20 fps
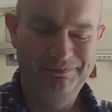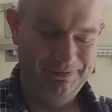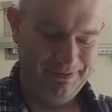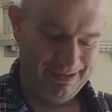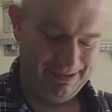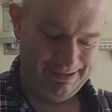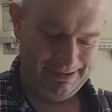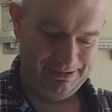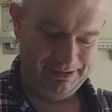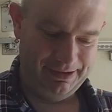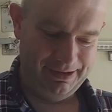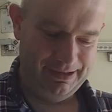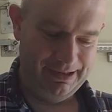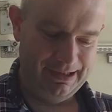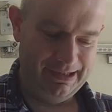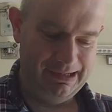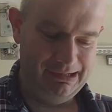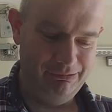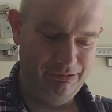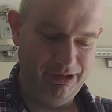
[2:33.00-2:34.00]
this is kind
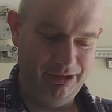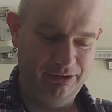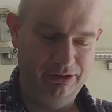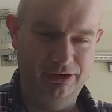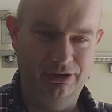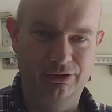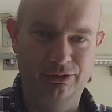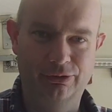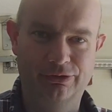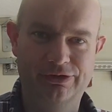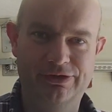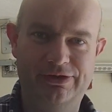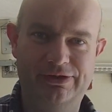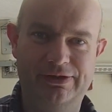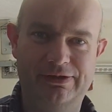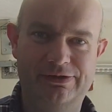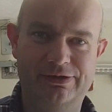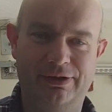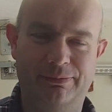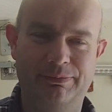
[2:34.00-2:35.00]
of how it
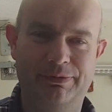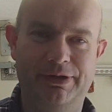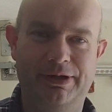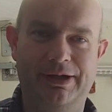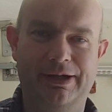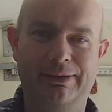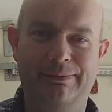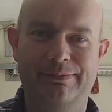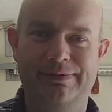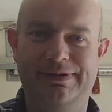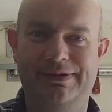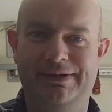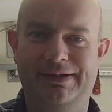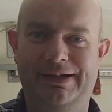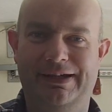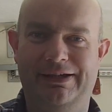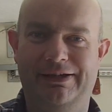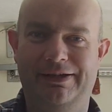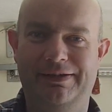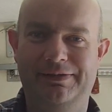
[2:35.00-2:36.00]
goes sometimes,
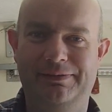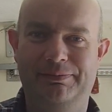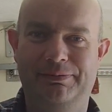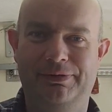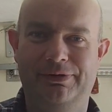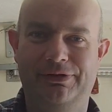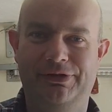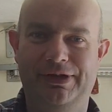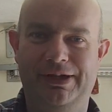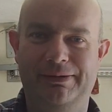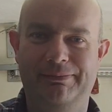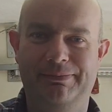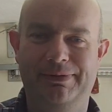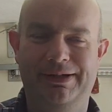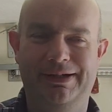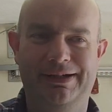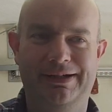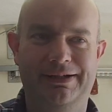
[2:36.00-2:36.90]
and I suppose I'm